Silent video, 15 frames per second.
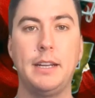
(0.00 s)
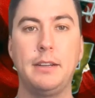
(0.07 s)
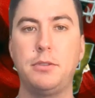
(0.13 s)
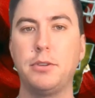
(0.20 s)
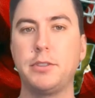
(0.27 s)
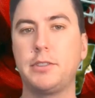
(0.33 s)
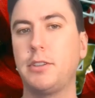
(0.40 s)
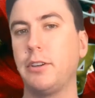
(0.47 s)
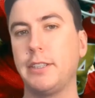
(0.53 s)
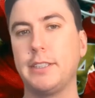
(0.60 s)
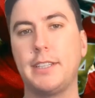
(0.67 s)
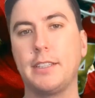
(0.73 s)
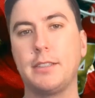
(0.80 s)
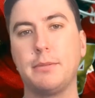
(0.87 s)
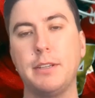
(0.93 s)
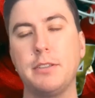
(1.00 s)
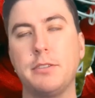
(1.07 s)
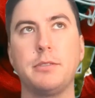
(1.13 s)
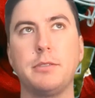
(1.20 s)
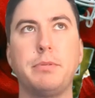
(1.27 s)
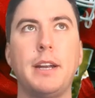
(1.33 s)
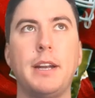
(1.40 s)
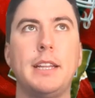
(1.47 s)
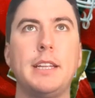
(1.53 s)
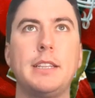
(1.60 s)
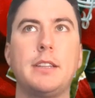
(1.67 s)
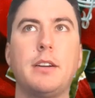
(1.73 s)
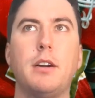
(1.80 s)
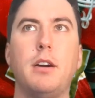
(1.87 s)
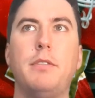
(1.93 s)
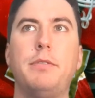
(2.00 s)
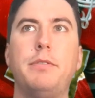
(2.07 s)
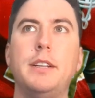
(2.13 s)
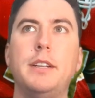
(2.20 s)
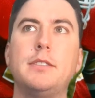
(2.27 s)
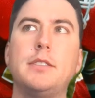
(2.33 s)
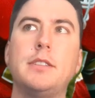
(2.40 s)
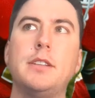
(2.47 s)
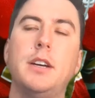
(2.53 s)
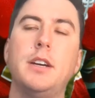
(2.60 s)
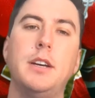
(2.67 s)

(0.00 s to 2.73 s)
Of course, Cook has had some injuries, but I think their offense